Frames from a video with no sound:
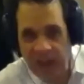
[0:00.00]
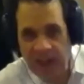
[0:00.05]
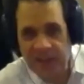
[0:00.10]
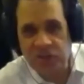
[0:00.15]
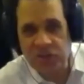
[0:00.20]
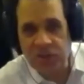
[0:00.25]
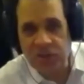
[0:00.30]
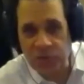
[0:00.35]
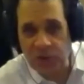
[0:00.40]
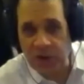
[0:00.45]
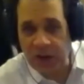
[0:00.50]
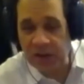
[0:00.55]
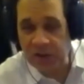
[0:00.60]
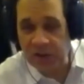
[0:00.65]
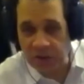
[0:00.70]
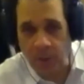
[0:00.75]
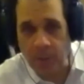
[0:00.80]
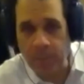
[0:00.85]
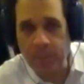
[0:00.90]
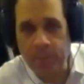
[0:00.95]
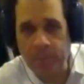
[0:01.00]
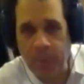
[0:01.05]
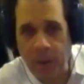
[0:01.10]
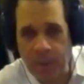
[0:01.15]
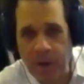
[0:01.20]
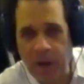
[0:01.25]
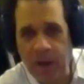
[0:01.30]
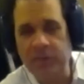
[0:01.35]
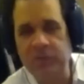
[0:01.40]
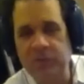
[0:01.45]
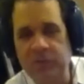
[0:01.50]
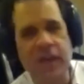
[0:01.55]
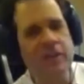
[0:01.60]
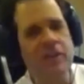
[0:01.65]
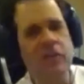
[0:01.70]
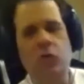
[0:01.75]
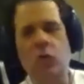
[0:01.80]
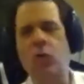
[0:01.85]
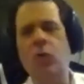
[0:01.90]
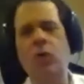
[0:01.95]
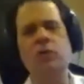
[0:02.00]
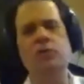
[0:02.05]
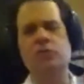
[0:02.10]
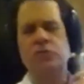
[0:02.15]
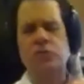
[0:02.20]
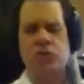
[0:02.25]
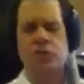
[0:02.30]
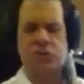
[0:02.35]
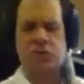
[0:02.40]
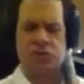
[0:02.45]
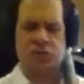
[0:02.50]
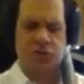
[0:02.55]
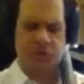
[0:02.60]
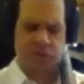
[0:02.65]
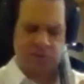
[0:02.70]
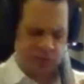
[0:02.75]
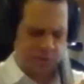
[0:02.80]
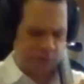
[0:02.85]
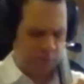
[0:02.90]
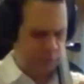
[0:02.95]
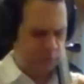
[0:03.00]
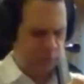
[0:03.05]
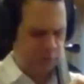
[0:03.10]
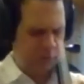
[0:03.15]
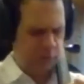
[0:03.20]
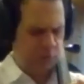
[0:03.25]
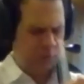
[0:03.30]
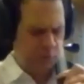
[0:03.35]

the phrase. Ba ba. Then the chords are just. Hang